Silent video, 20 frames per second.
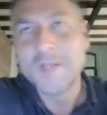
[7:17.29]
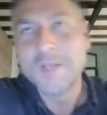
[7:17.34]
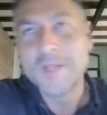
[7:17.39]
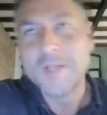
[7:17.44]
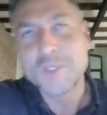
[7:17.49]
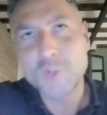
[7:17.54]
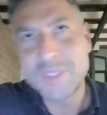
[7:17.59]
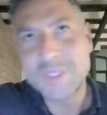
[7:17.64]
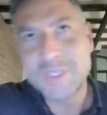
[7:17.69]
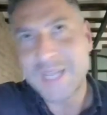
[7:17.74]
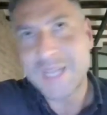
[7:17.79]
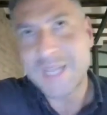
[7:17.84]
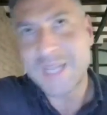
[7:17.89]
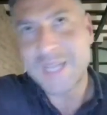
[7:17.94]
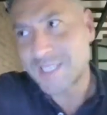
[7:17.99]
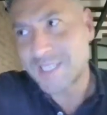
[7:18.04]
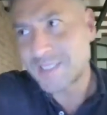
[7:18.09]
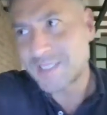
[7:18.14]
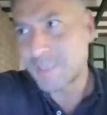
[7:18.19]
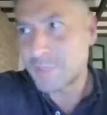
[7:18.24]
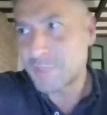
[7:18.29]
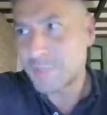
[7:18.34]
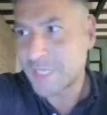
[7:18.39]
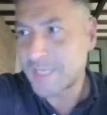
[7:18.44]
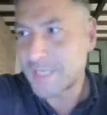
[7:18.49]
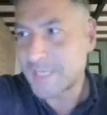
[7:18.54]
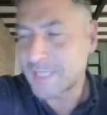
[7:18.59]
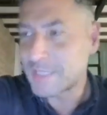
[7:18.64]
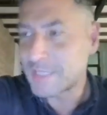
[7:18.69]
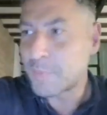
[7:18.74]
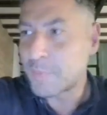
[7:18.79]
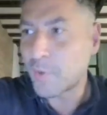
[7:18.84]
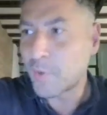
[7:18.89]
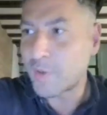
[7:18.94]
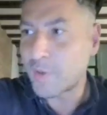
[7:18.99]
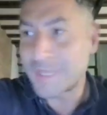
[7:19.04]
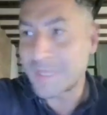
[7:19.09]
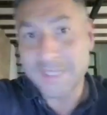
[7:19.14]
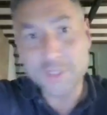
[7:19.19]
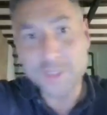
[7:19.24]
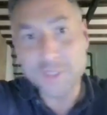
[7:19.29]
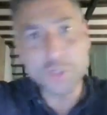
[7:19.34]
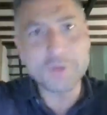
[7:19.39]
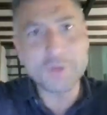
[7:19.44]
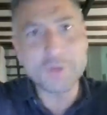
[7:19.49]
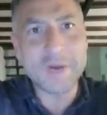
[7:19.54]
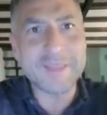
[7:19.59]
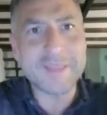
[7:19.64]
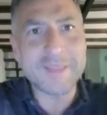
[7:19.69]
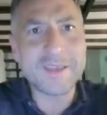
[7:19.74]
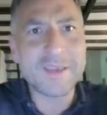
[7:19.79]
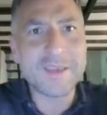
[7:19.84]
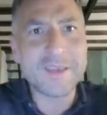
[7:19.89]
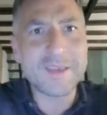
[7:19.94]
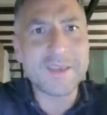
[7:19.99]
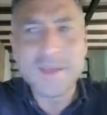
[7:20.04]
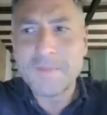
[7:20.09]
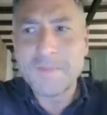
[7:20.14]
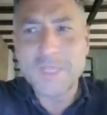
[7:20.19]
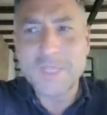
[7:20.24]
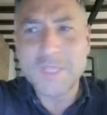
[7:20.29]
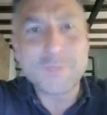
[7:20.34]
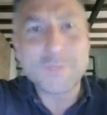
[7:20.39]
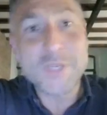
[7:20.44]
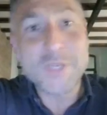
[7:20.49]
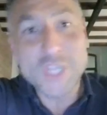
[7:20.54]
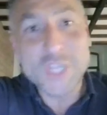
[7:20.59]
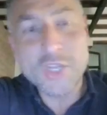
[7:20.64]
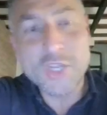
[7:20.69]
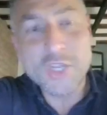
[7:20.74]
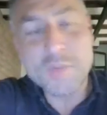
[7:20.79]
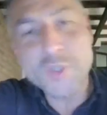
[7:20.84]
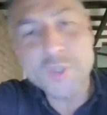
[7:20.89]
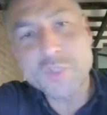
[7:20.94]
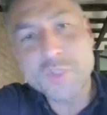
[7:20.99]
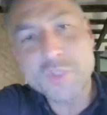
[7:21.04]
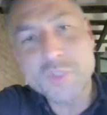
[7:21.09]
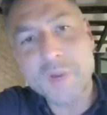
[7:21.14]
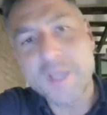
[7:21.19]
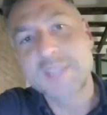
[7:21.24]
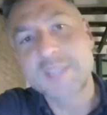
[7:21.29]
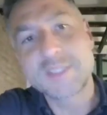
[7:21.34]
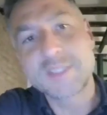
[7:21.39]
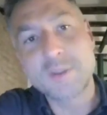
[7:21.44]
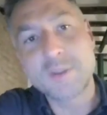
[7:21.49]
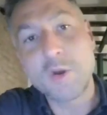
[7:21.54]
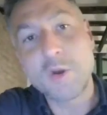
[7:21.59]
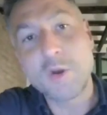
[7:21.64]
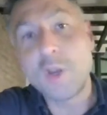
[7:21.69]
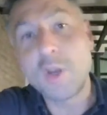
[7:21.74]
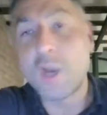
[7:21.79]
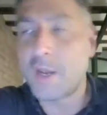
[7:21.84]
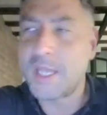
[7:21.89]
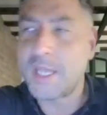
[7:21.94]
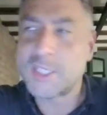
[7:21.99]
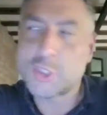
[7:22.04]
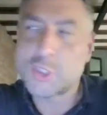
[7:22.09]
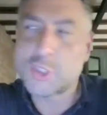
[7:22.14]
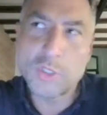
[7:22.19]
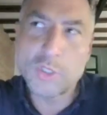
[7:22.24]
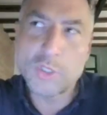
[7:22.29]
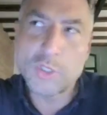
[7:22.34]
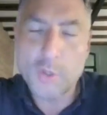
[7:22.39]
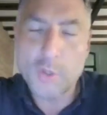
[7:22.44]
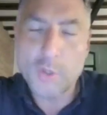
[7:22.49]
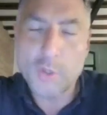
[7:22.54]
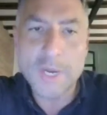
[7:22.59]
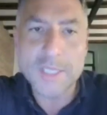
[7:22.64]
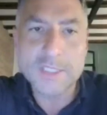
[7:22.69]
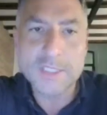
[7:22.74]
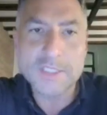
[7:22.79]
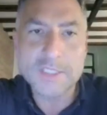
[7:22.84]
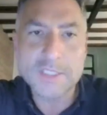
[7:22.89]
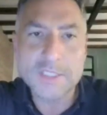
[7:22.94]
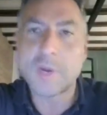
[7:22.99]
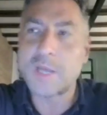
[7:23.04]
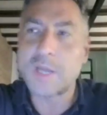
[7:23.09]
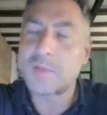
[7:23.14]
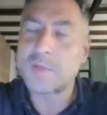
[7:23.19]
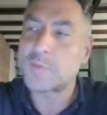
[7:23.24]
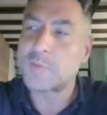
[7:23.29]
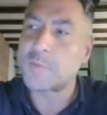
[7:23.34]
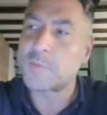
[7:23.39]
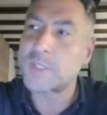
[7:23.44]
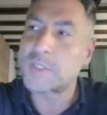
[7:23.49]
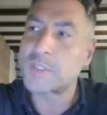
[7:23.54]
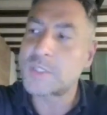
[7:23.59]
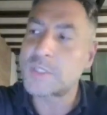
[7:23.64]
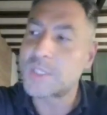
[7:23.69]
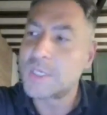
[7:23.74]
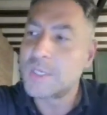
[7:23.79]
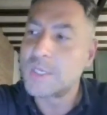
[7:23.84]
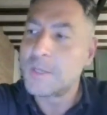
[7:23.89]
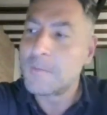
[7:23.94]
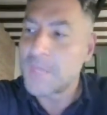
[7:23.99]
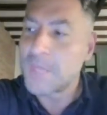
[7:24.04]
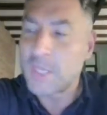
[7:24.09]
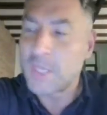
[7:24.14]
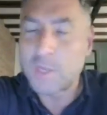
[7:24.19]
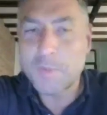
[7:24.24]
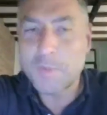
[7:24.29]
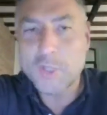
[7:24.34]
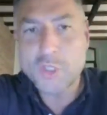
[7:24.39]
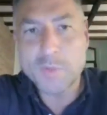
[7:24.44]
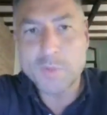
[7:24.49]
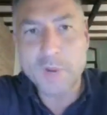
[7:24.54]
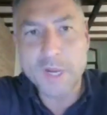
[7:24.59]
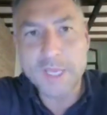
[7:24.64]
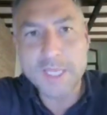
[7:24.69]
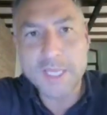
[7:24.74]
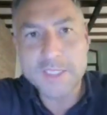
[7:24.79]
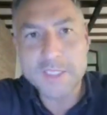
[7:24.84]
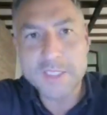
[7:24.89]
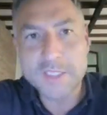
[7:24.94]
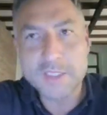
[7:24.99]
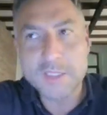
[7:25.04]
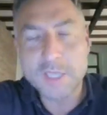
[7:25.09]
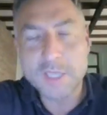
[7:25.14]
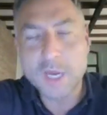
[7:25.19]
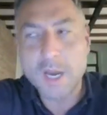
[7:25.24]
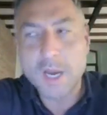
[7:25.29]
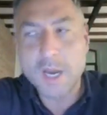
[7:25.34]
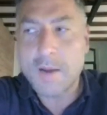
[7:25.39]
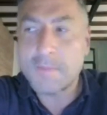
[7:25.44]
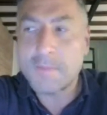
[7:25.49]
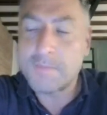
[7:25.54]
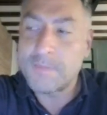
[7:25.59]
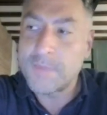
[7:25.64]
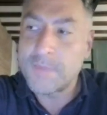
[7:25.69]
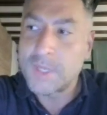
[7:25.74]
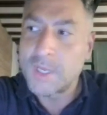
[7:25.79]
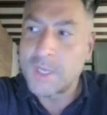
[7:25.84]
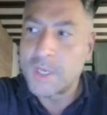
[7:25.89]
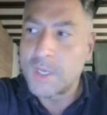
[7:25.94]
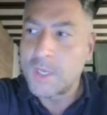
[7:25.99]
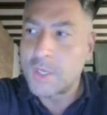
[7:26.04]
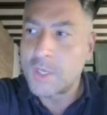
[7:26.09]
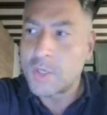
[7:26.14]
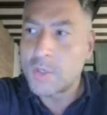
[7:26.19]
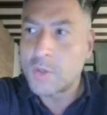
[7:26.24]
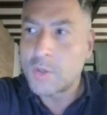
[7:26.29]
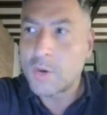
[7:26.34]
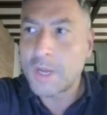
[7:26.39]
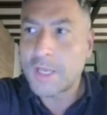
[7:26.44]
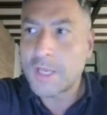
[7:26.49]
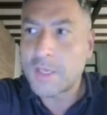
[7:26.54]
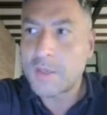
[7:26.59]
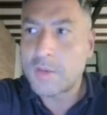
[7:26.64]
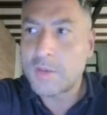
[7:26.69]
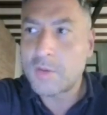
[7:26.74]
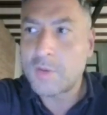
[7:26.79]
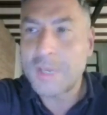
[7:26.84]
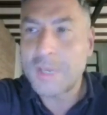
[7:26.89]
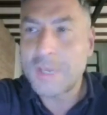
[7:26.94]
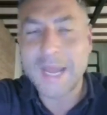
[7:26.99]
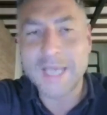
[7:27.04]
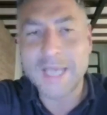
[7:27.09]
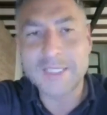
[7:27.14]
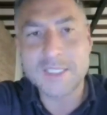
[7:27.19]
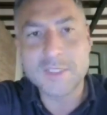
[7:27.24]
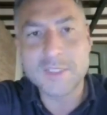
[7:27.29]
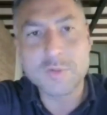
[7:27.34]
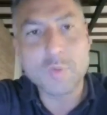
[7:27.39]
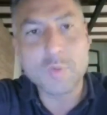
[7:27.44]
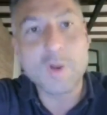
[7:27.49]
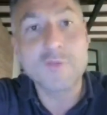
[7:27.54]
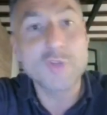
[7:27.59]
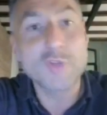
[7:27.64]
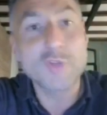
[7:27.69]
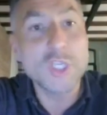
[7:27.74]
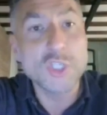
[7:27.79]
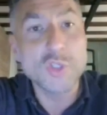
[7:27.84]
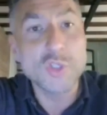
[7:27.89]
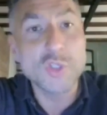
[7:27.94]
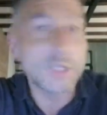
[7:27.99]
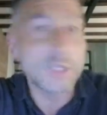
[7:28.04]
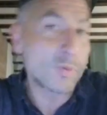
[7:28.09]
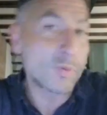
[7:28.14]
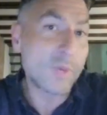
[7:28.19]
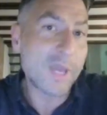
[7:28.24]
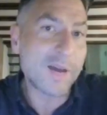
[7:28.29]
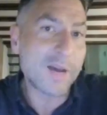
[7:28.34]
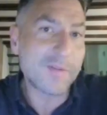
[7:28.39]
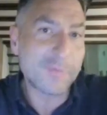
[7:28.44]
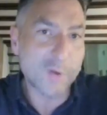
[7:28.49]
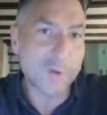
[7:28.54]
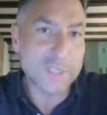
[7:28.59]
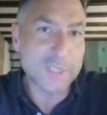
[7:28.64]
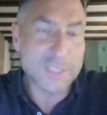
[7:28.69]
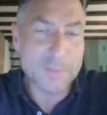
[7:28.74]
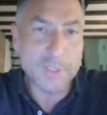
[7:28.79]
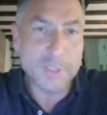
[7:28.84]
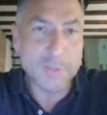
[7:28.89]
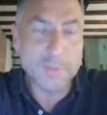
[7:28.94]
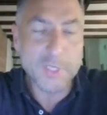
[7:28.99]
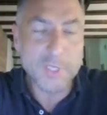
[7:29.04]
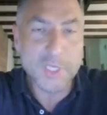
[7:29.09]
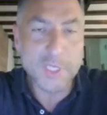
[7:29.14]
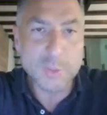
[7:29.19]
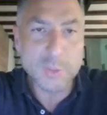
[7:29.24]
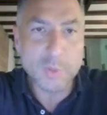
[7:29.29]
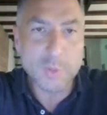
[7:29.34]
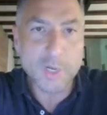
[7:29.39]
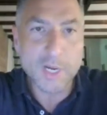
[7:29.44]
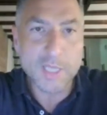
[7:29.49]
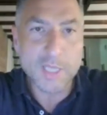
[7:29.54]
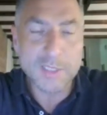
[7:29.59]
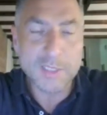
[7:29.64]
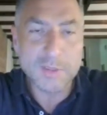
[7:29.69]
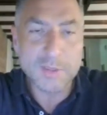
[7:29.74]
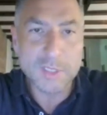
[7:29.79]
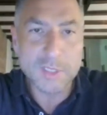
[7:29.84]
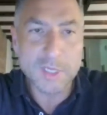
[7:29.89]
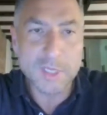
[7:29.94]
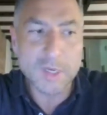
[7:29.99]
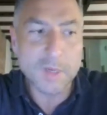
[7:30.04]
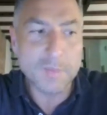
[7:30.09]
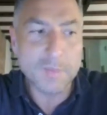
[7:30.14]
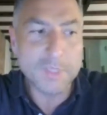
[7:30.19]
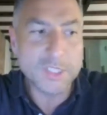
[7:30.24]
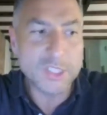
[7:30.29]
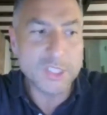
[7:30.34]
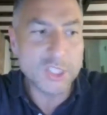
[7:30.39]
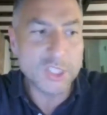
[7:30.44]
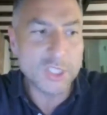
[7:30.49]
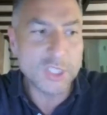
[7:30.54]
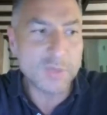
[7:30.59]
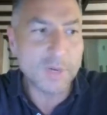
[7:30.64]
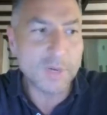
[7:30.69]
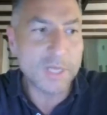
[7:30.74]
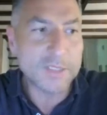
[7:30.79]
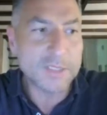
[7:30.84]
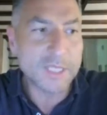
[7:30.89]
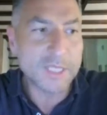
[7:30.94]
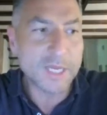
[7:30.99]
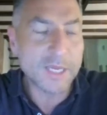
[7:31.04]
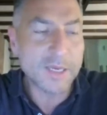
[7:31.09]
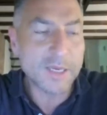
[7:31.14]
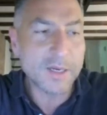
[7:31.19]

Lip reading: So in that sense, I would say that's important. And then two, I think, especially in emerging markets, a lot less true in the US, right? But in emerging markets, you get access. One of the issues that we have, for example, in the Middle East, where I did BCG, right?